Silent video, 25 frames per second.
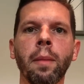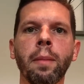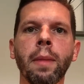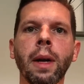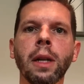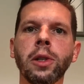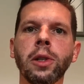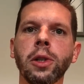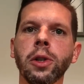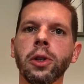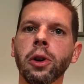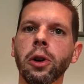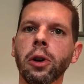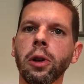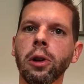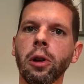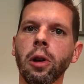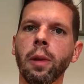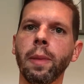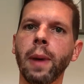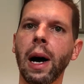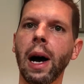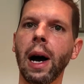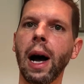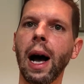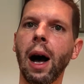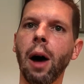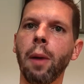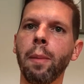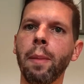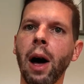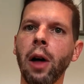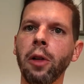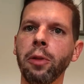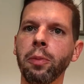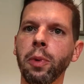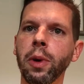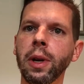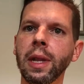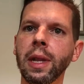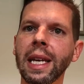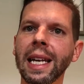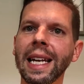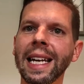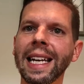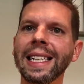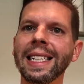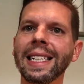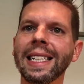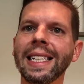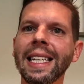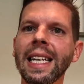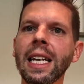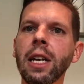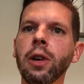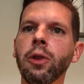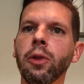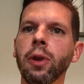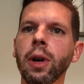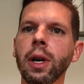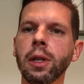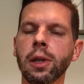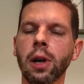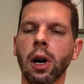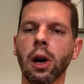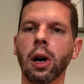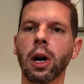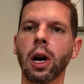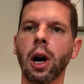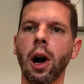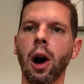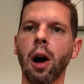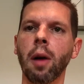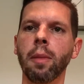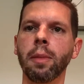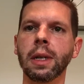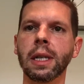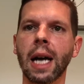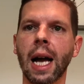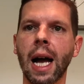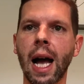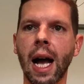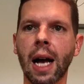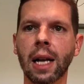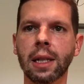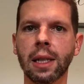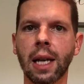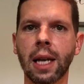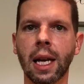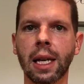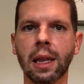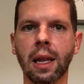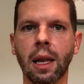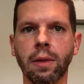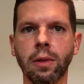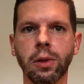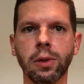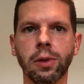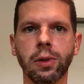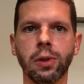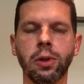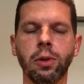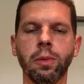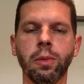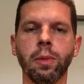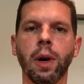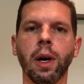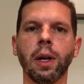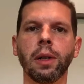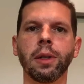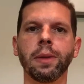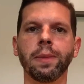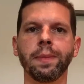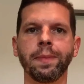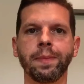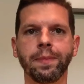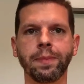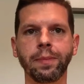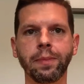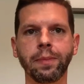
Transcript: Mentioned earlier about how mouth breathing can decrease our carbon dioxide levels too much.